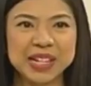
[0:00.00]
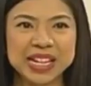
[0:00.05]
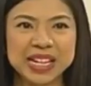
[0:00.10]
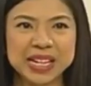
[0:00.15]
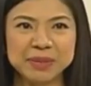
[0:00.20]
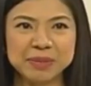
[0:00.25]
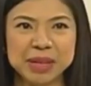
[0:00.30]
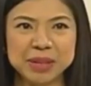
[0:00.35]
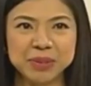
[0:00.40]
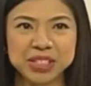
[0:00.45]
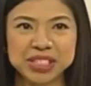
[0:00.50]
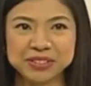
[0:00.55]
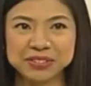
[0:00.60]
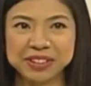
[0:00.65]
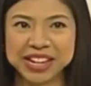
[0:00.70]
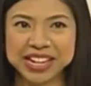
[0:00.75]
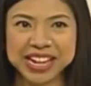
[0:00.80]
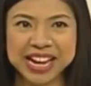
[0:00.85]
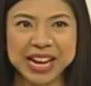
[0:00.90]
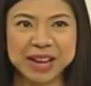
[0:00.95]
I'm just
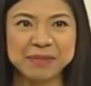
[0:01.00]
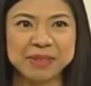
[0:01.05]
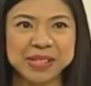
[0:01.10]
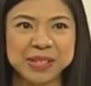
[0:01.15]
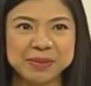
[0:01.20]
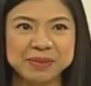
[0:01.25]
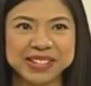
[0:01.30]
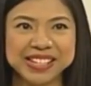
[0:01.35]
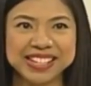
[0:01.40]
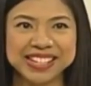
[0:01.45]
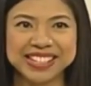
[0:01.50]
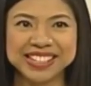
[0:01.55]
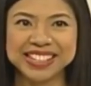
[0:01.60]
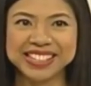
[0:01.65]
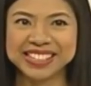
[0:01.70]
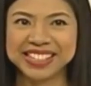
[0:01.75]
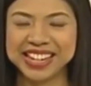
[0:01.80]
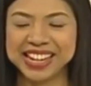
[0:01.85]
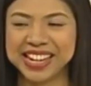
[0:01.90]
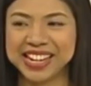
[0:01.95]
very happy to be here in
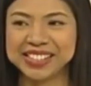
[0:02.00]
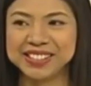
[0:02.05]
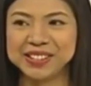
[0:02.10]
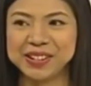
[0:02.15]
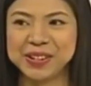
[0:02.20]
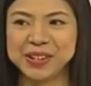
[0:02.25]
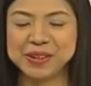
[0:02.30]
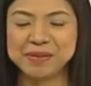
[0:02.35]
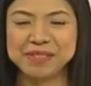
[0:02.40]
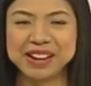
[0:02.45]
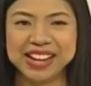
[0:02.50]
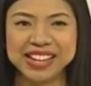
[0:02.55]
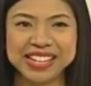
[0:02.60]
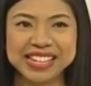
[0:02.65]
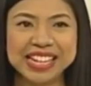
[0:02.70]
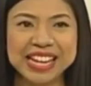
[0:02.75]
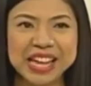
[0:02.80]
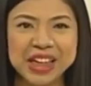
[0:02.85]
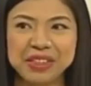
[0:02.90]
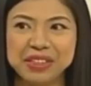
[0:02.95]
ANC and the Money.
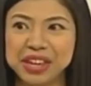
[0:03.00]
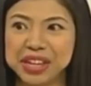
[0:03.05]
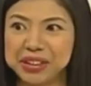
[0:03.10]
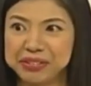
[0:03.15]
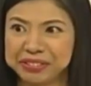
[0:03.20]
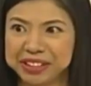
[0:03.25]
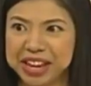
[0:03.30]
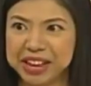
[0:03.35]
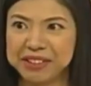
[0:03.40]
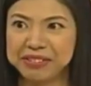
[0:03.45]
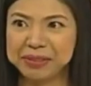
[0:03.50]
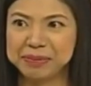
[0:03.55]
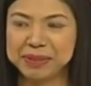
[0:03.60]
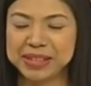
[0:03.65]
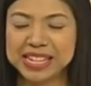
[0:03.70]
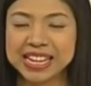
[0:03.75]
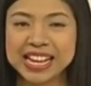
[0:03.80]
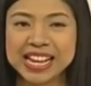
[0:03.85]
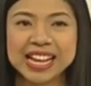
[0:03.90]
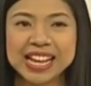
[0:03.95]
Thank you for having me.
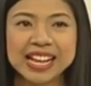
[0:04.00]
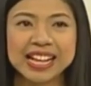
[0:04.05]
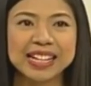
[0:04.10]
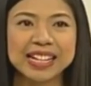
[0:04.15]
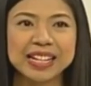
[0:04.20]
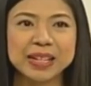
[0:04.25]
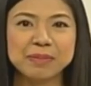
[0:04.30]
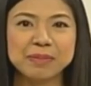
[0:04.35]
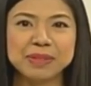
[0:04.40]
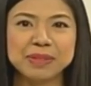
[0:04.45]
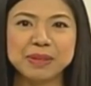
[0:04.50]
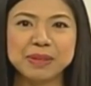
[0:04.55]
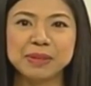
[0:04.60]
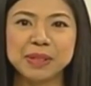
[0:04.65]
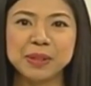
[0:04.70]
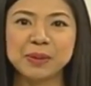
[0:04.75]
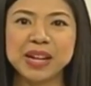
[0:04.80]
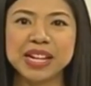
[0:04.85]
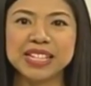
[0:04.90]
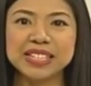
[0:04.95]
Number
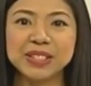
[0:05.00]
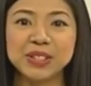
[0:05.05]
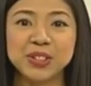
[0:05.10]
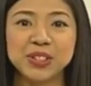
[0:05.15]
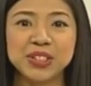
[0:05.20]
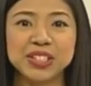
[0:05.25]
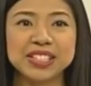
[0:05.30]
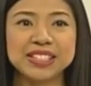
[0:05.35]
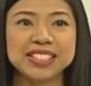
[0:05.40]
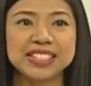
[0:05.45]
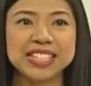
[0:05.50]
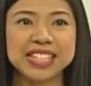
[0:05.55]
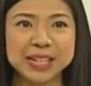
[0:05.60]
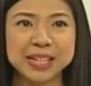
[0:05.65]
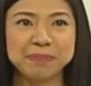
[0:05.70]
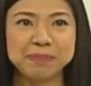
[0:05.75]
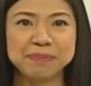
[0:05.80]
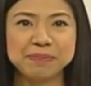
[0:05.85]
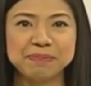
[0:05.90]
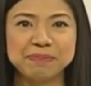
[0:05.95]
1 is to just keep
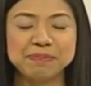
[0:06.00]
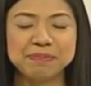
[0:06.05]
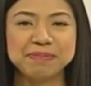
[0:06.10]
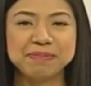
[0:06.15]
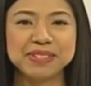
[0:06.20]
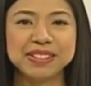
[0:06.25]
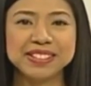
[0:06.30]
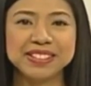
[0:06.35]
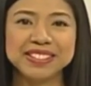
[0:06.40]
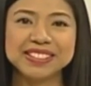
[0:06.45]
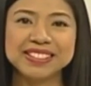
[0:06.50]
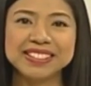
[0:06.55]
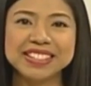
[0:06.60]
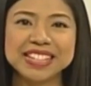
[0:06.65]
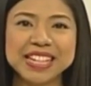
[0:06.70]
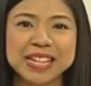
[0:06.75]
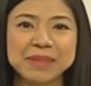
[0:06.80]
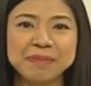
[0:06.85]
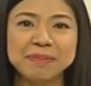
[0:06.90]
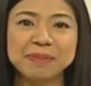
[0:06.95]

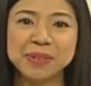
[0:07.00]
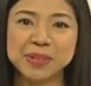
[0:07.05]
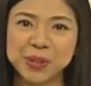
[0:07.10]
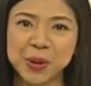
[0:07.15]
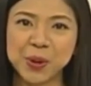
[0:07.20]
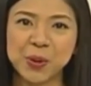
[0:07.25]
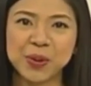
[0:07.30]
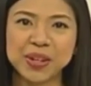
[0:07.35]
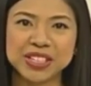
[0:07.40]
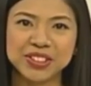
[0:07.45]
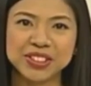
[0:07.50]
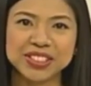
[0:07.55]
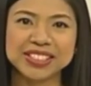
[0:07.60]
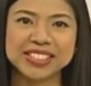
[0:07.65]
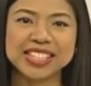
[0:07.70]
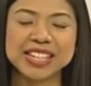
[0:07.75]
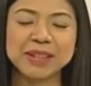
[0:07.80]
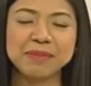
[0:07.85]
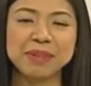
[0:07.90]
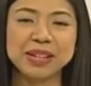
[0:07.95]
growing, just
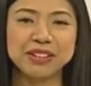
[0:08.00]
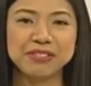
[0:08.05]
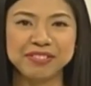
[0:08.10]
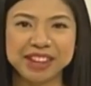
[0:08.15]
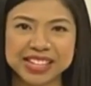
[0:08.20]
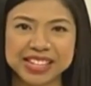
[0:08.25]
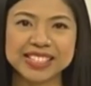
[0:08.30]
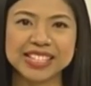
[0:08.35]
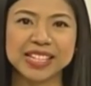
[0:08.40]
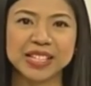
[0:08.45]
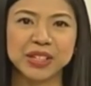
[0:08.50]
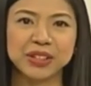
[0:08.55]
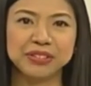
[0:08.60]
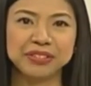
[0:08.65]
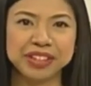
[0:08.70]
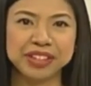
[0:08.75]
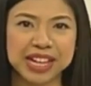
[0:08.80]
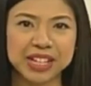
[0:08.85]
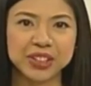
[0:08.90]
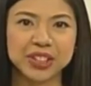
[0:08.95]
keep investing in your
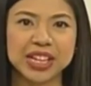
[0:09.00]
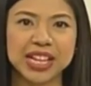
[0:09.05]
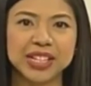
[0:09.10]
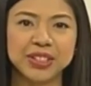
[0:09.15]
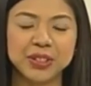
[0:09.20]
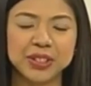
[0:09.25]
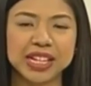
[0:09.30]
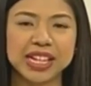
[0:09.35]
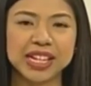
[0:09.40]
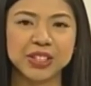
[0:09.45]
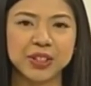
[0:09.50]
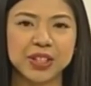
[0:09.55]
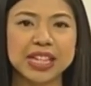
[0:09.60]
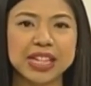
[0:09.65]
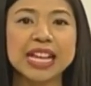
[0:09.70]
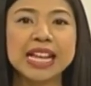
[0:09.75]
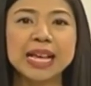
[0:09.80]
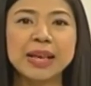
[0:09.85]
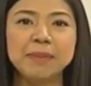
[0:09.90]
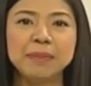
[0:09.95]
financial education
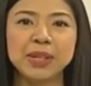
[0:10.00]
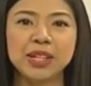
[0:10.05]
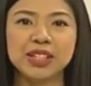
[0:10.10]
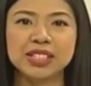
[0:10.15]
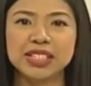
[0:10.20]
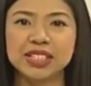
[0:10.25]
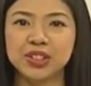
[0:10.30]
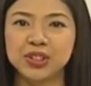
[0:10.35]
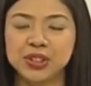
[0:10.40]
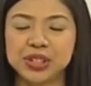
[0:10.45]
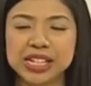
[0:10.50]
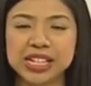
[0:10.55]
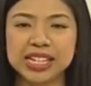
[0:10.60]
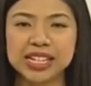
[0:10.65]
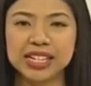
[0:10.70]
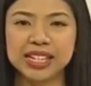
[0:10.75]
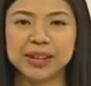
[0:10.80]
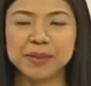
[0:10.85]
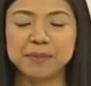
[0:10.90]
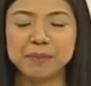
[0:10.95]
because it's
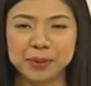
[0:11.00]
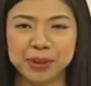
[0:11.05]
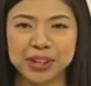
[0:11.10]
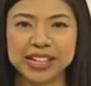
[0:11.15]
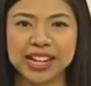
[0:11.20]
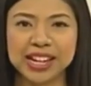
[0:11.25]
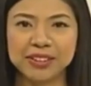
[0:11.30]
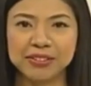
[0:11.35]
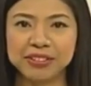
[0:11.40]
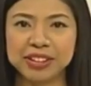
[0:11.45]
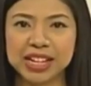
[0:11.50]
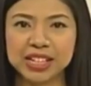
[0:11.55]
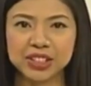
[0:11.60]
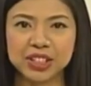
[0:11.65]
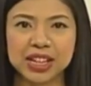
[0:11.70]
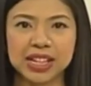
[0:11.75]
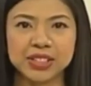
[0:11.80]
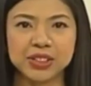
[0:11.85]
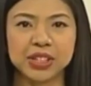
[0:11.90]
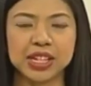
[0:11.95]
really important. Financial
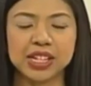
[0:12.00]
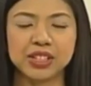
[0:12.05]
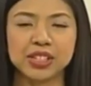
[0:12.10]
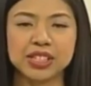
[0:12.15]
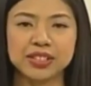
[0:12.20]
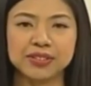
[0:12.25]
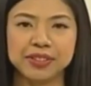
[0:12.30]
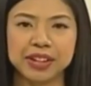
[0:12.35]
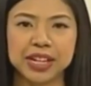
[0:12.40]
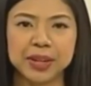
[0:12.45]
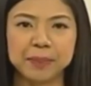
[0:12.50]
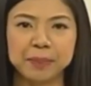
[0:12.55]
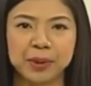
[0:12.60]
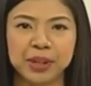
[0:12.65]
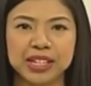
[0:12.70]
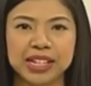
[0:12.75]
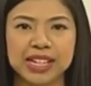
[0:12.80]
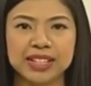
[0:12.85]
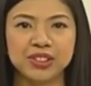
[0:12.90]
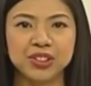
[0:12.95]
education is very important.